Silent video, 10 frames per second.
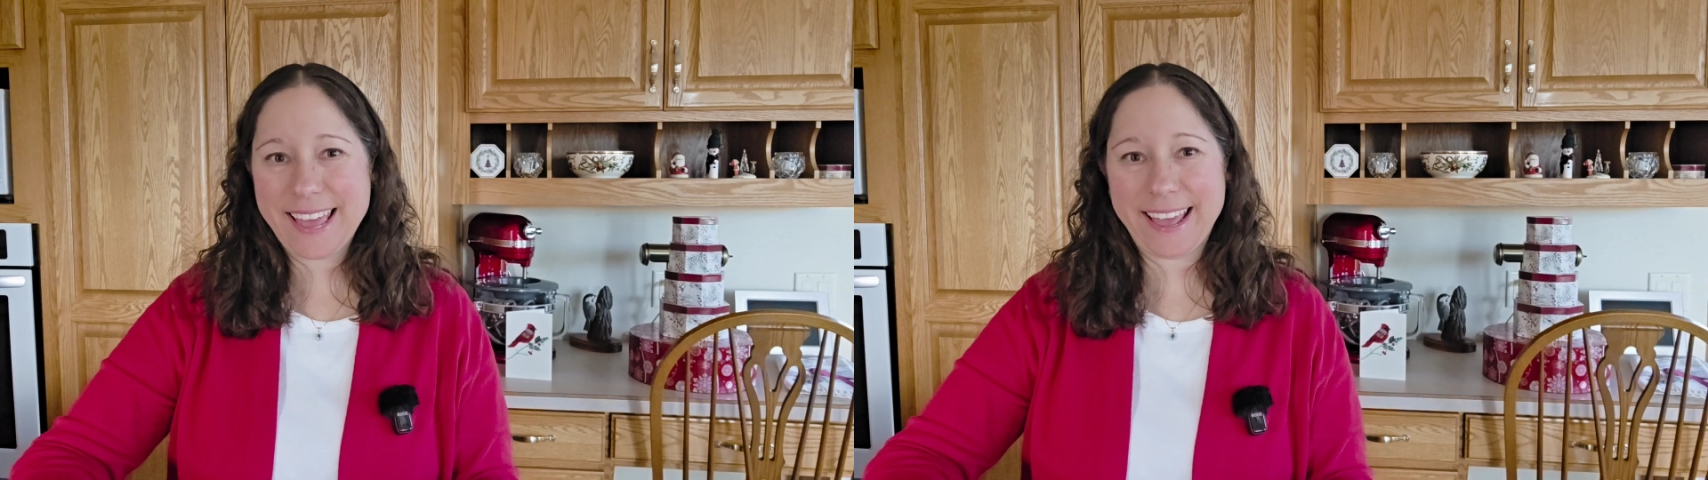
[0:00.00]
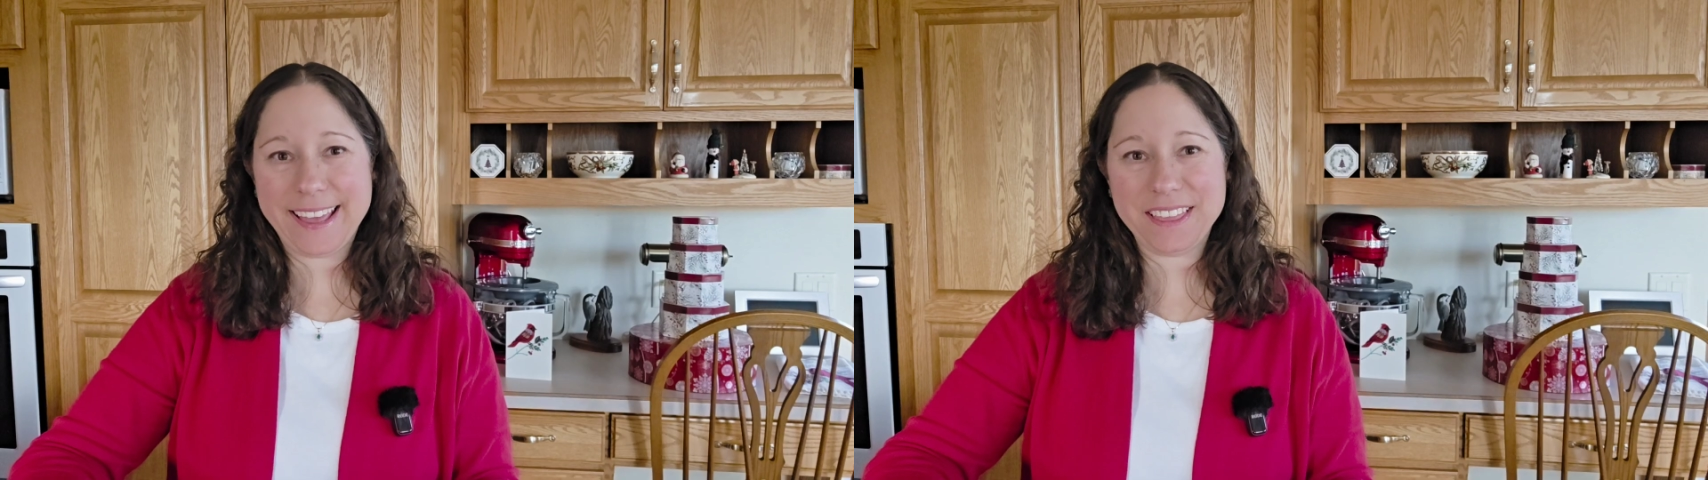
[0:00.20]

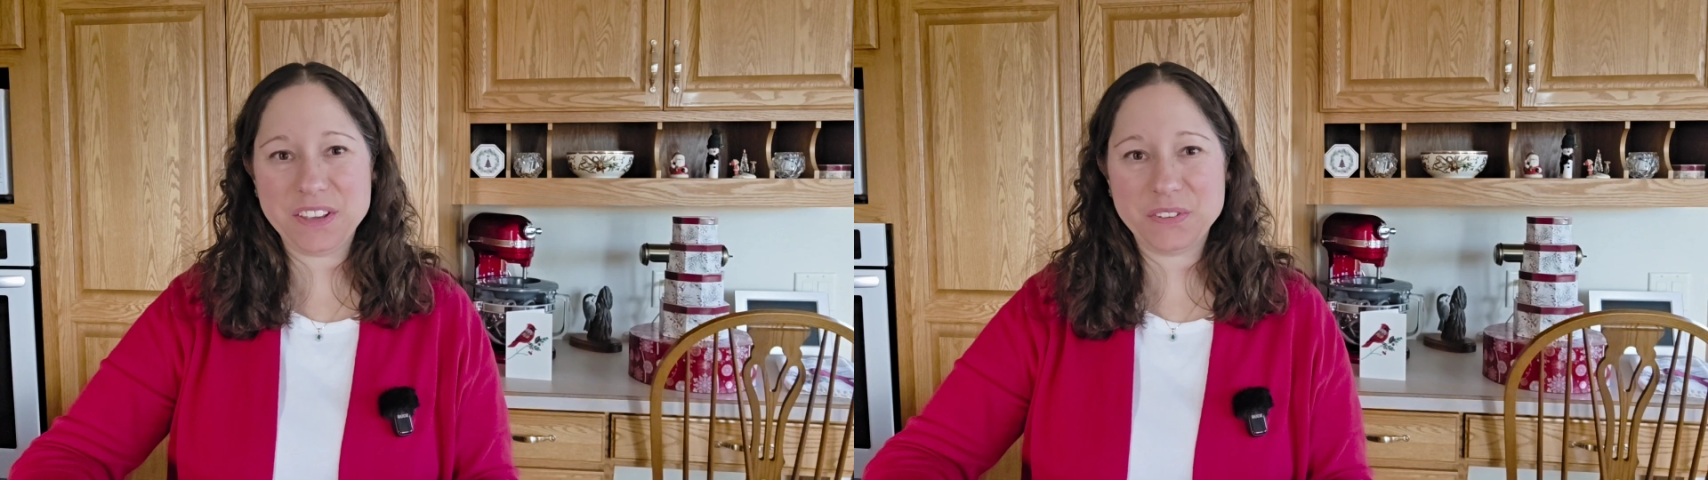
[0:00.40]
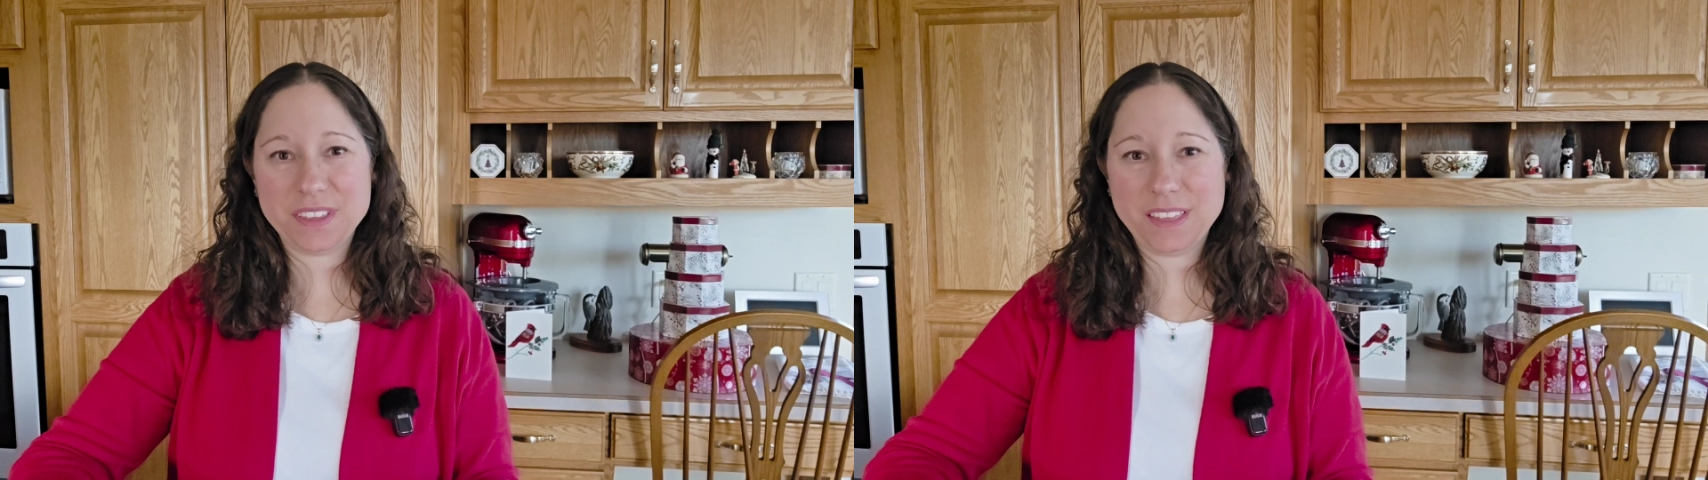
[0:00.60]
and the
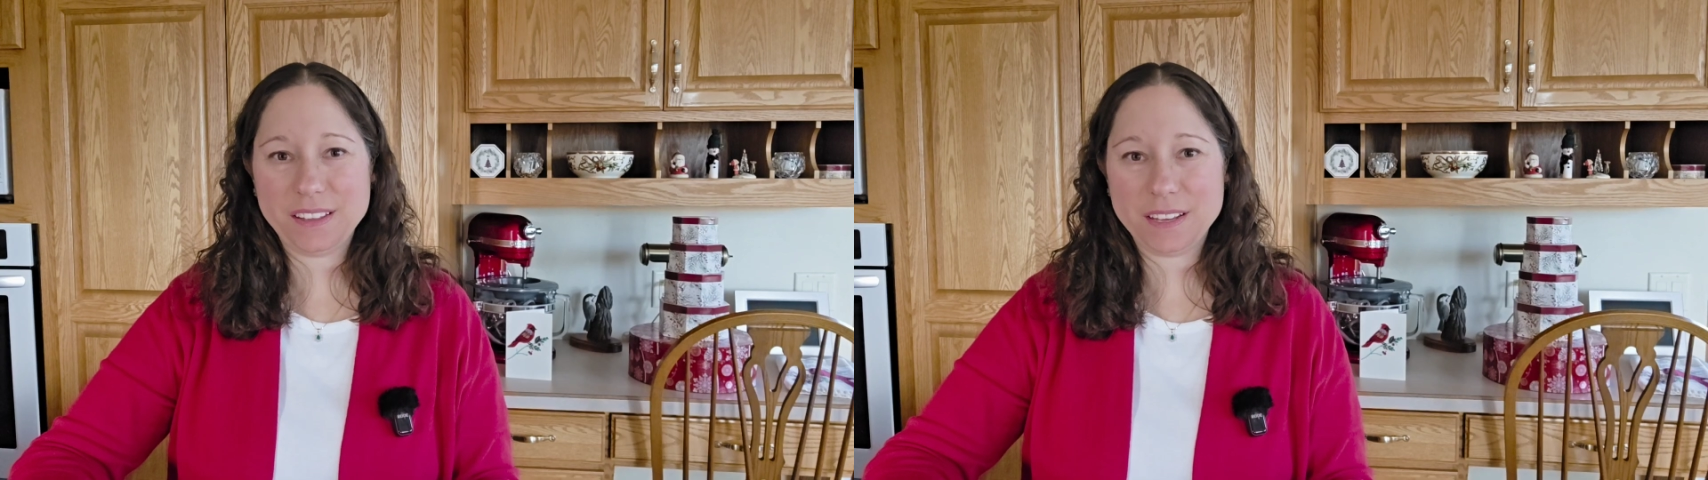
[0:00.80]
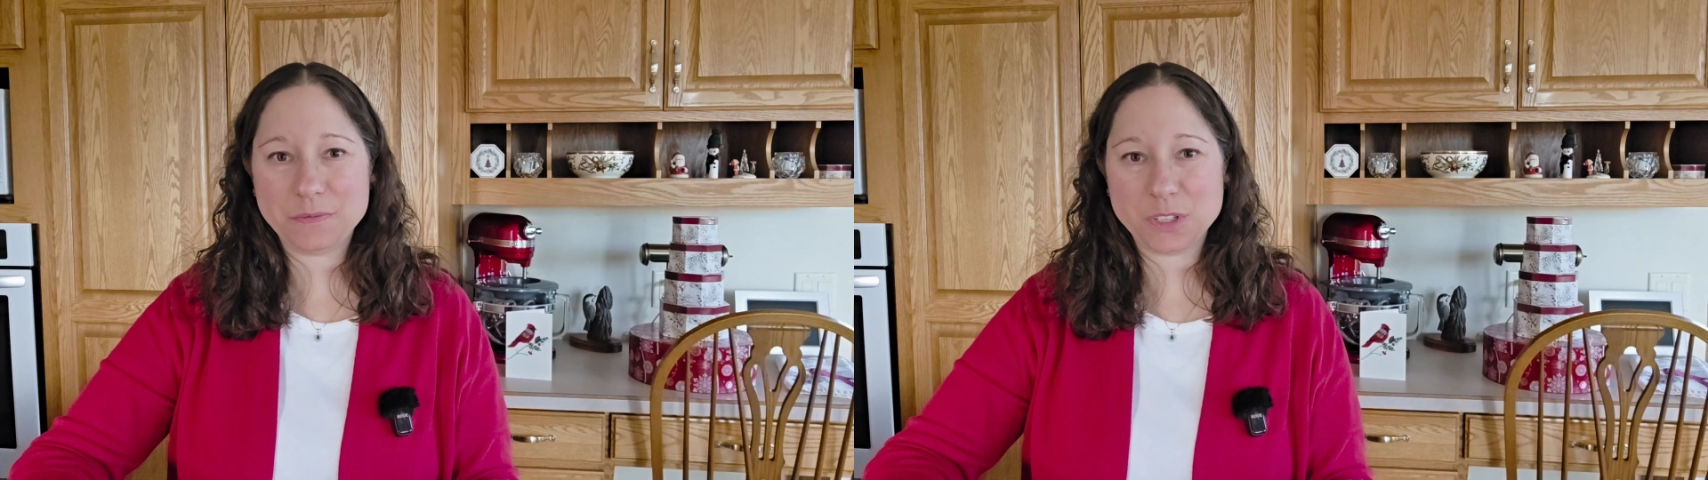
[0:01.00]
only thing
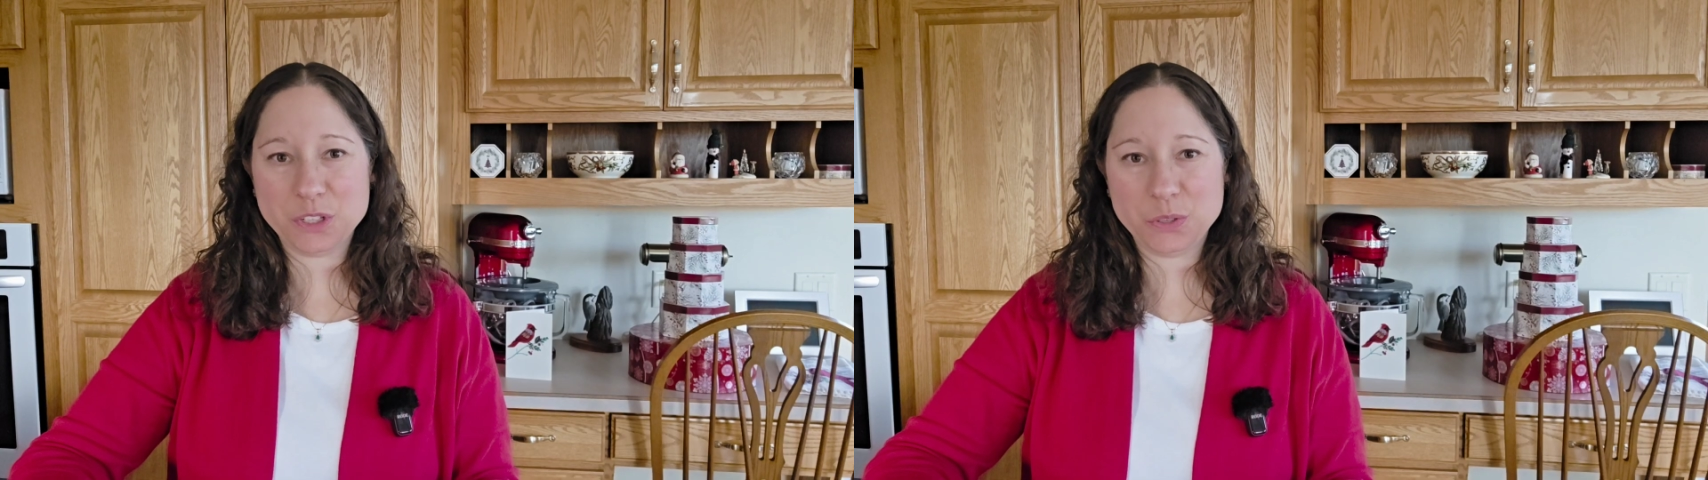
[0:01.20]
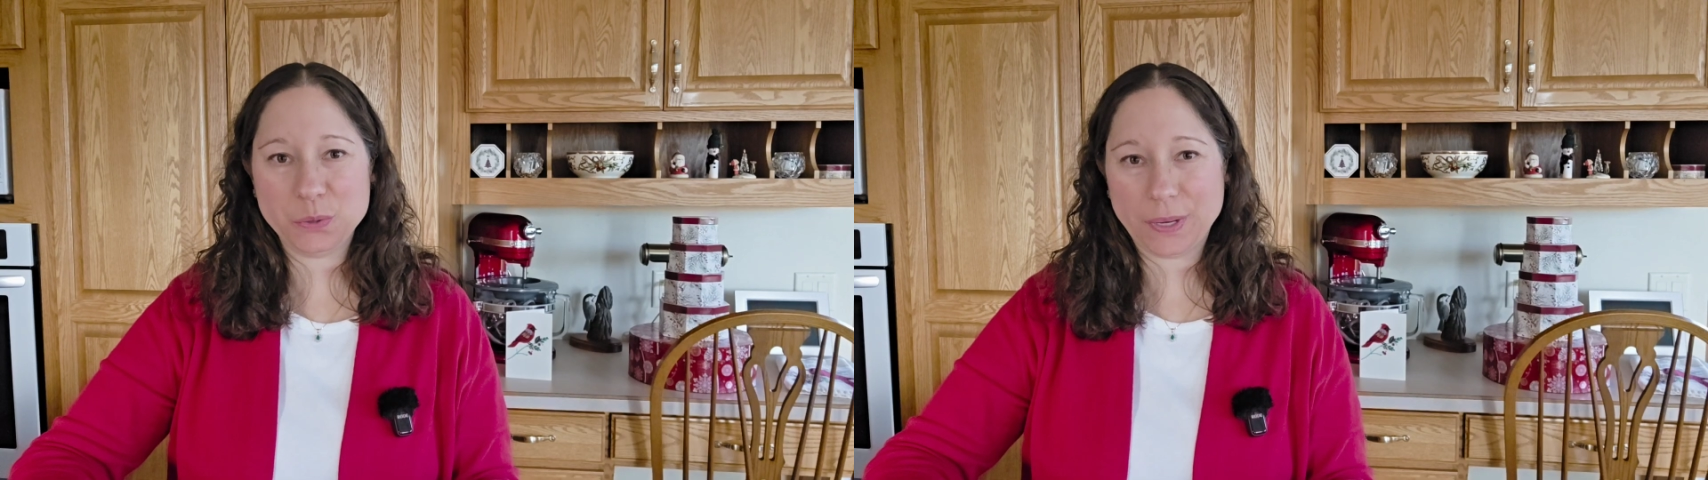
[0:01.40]
left to
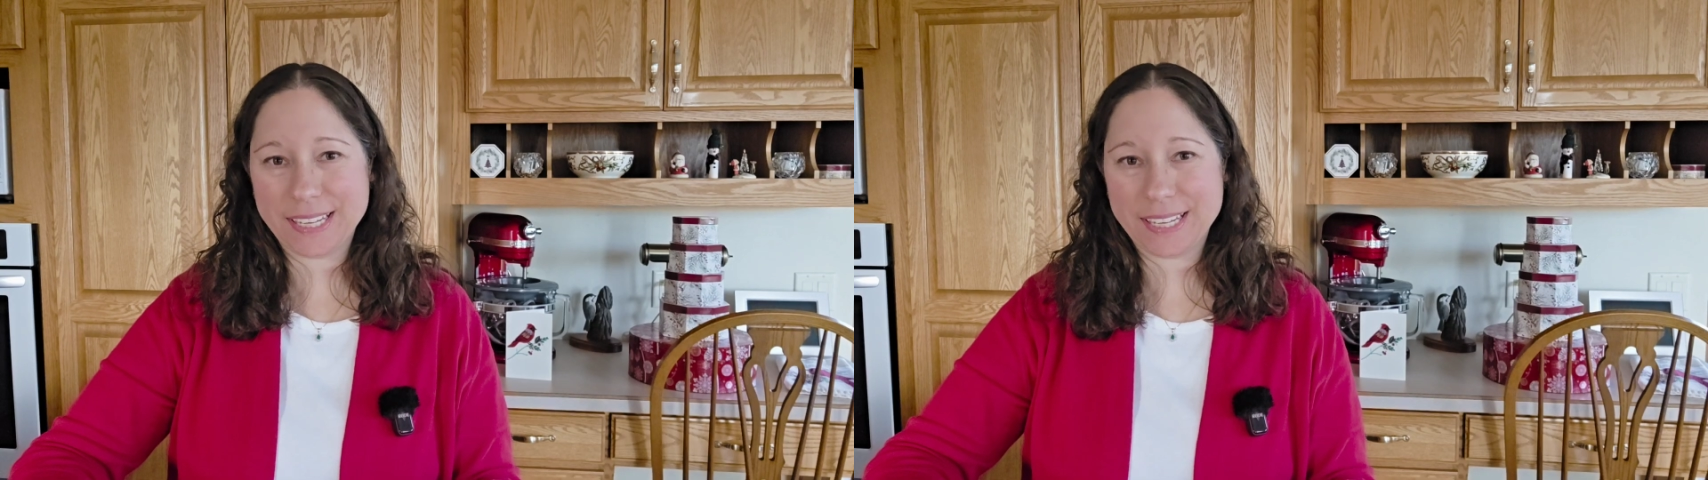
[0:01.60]
do